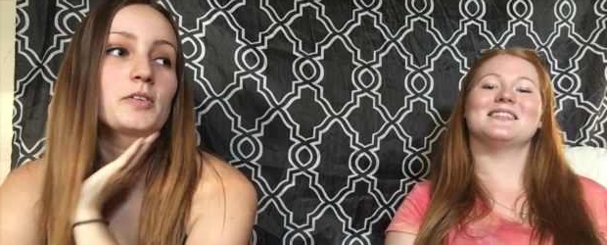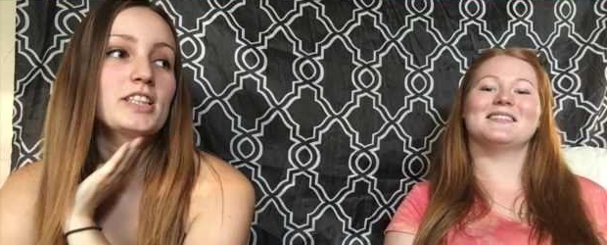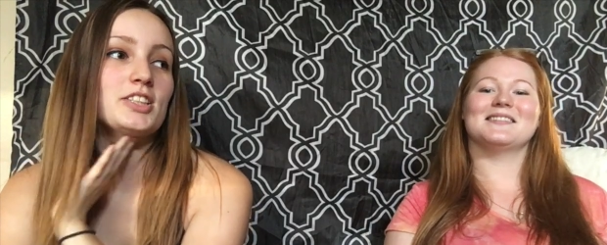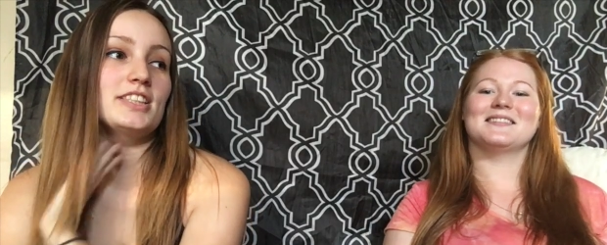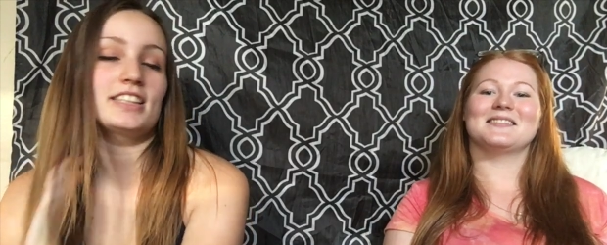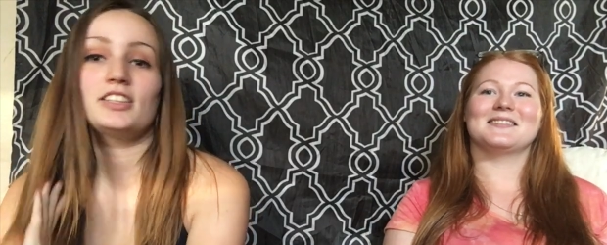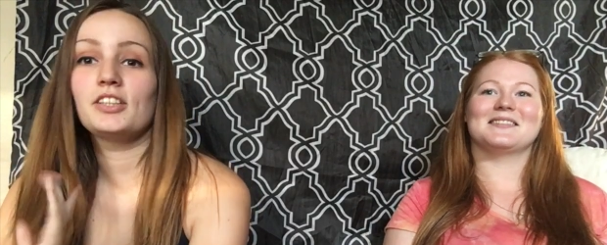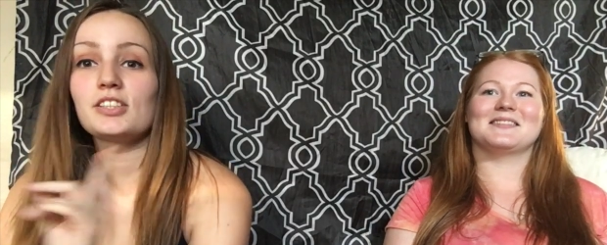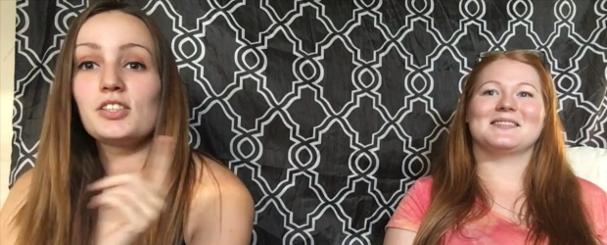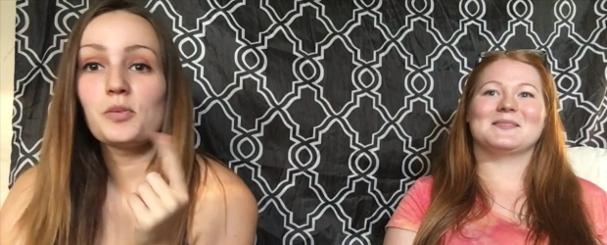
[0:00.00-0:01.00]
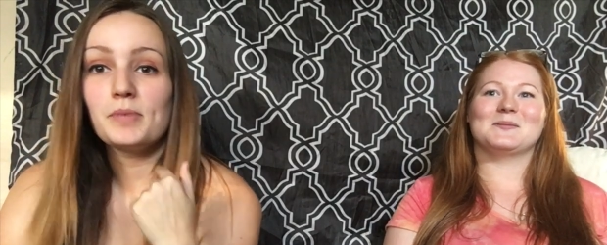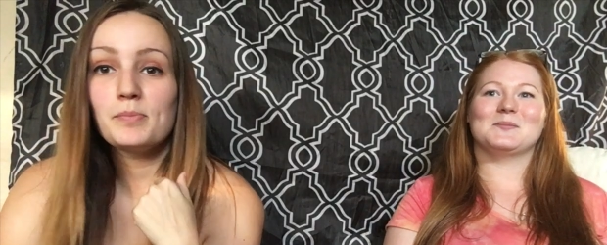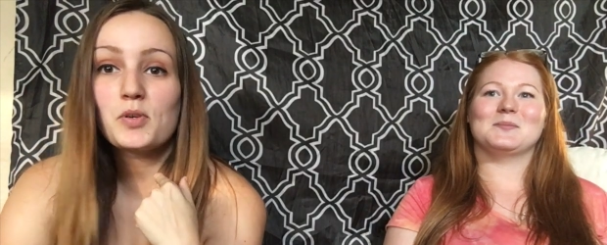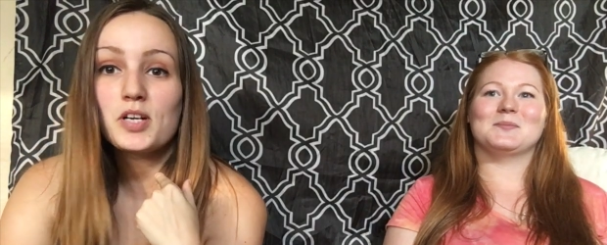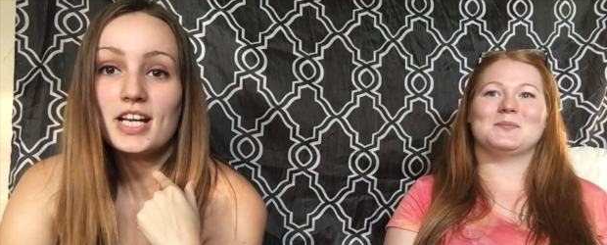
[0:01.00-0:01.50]
Speaker 1: questions, and you get to know
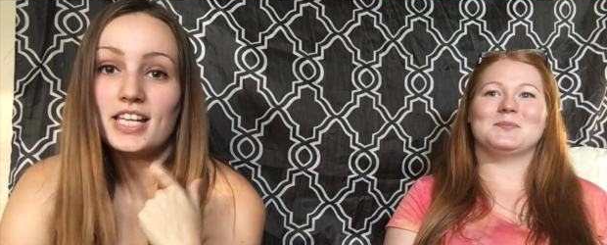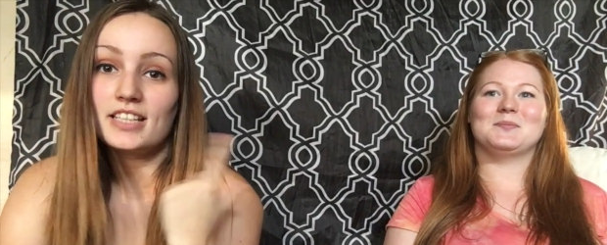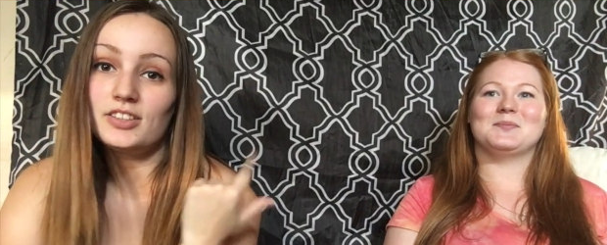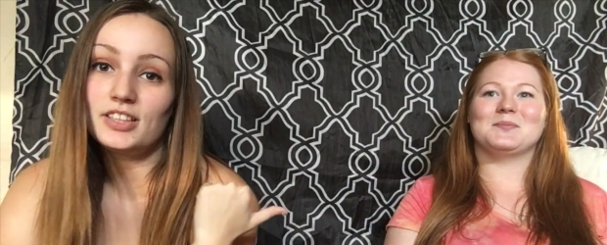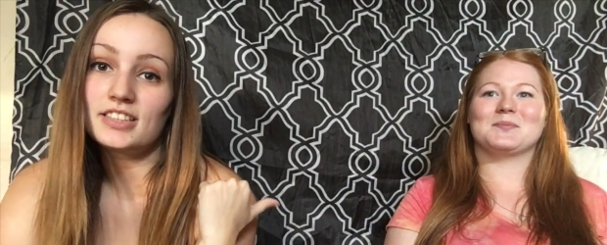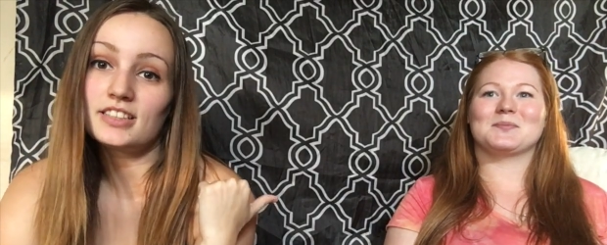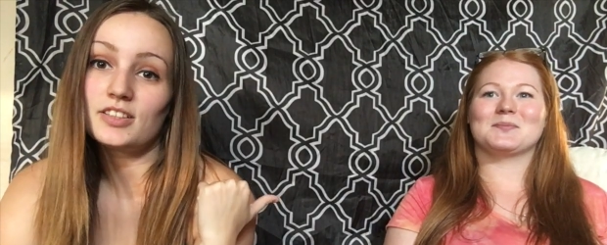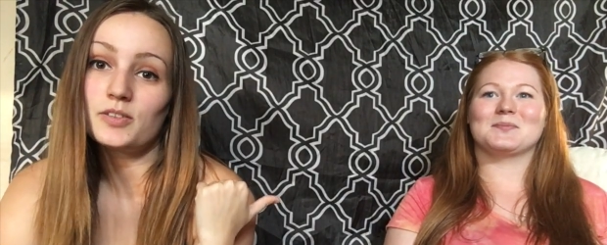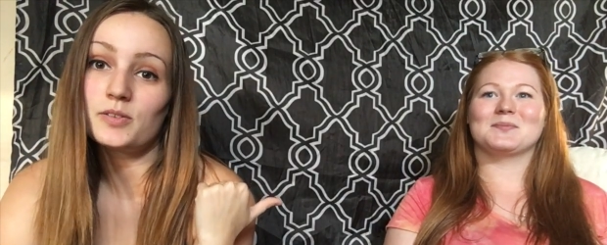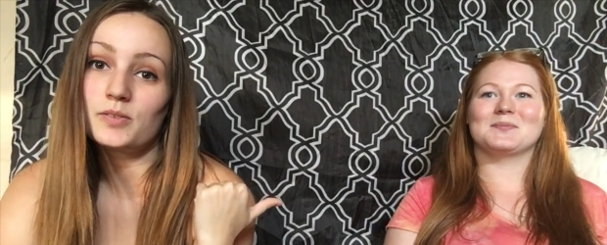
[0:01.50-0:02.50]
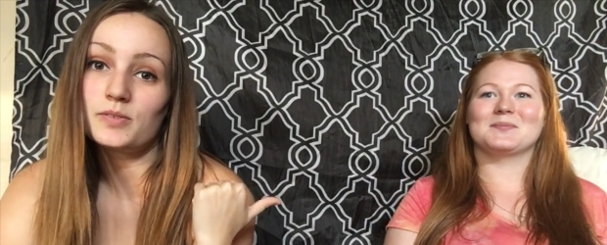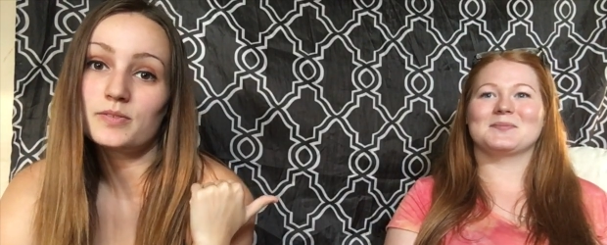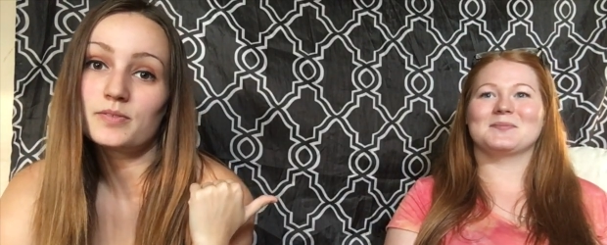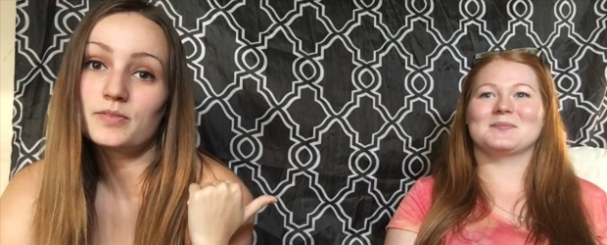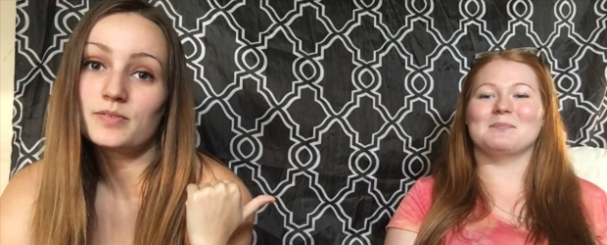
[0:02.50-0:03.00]
me more, and you get to know
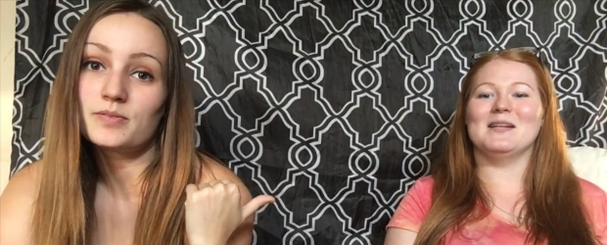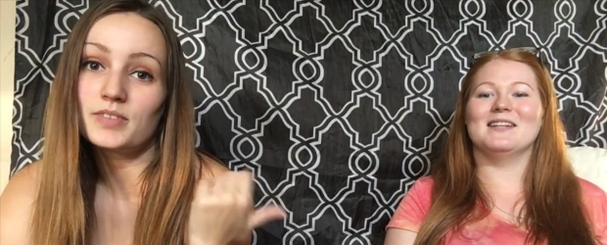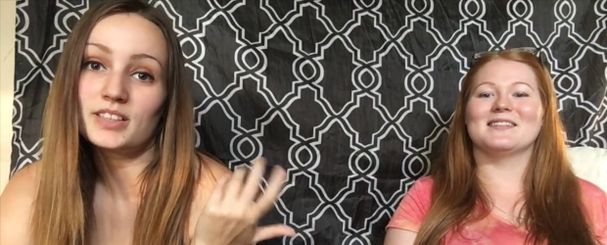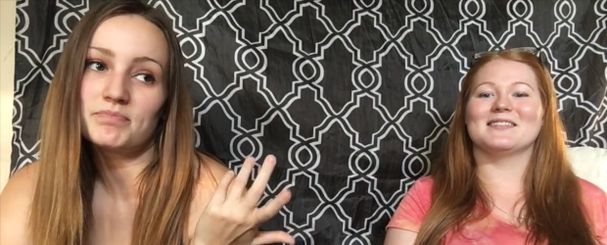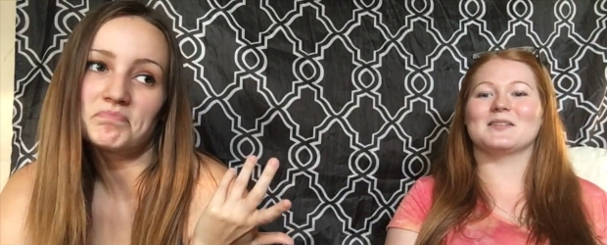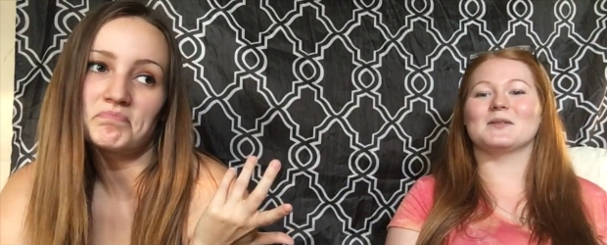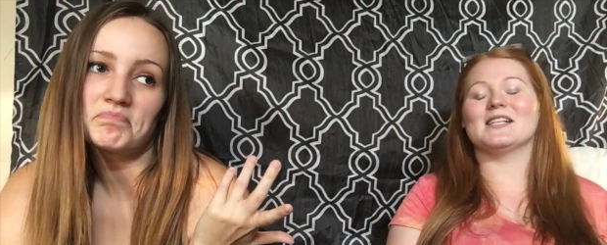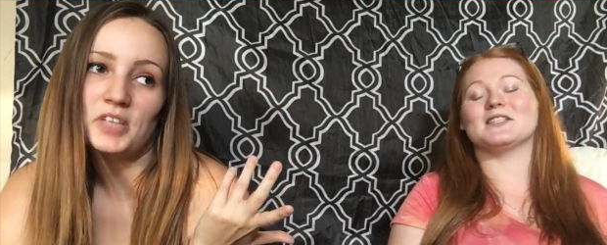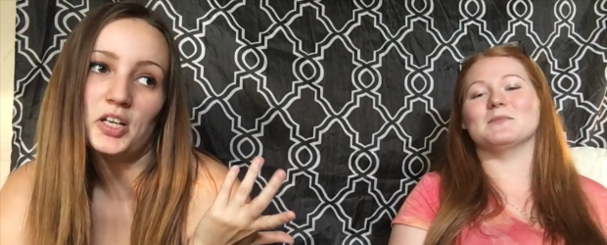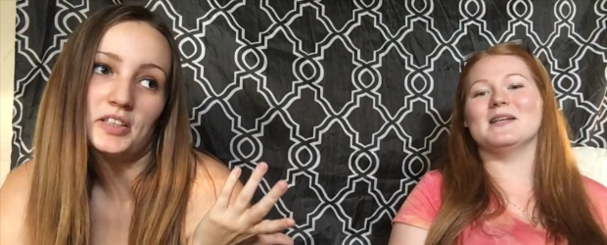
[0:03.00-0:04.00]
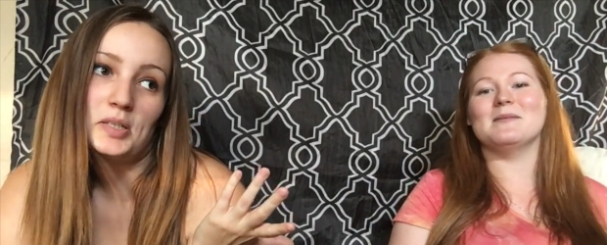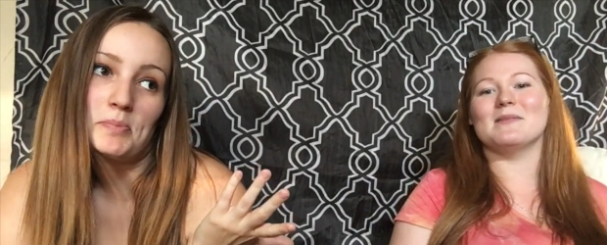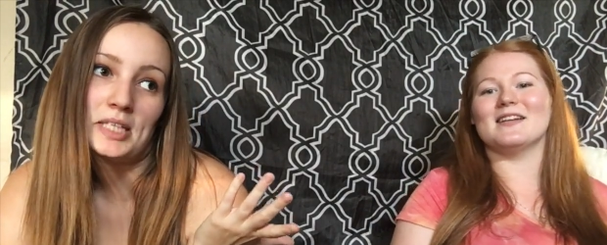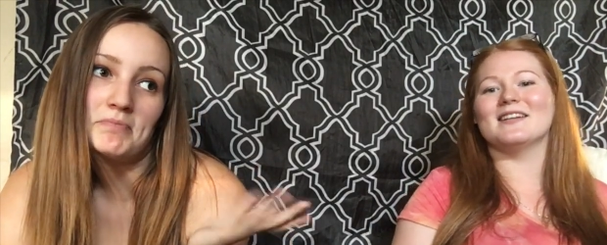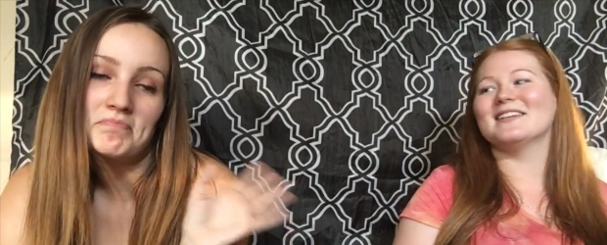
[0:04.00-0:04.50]
me. Well, we'll get her to meet
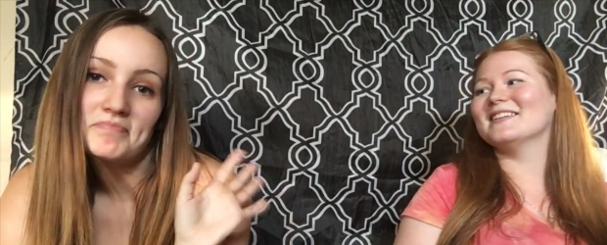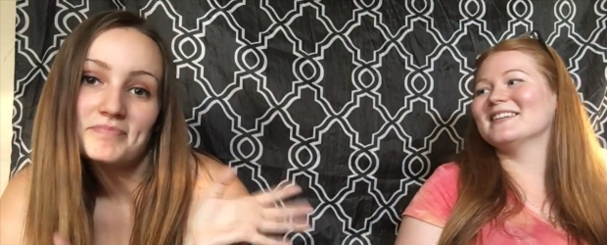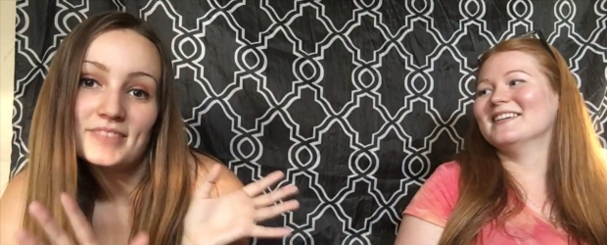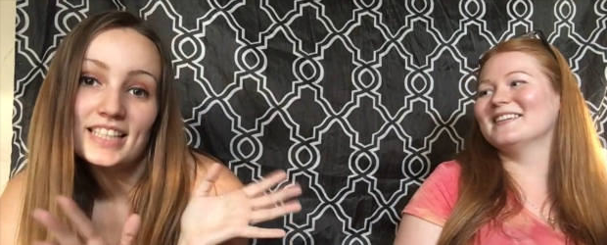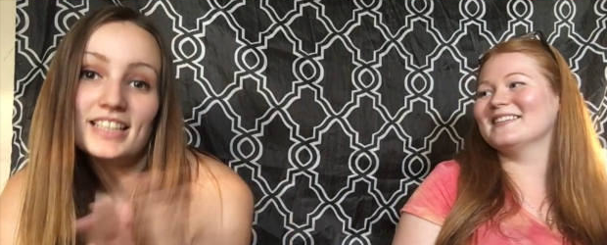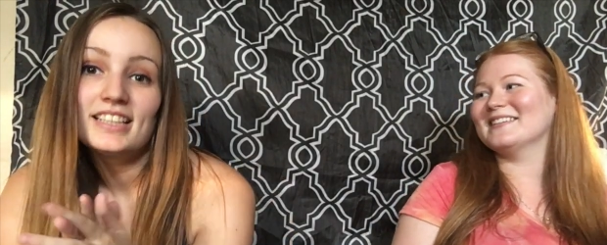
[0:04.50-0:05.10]
a little me. bit.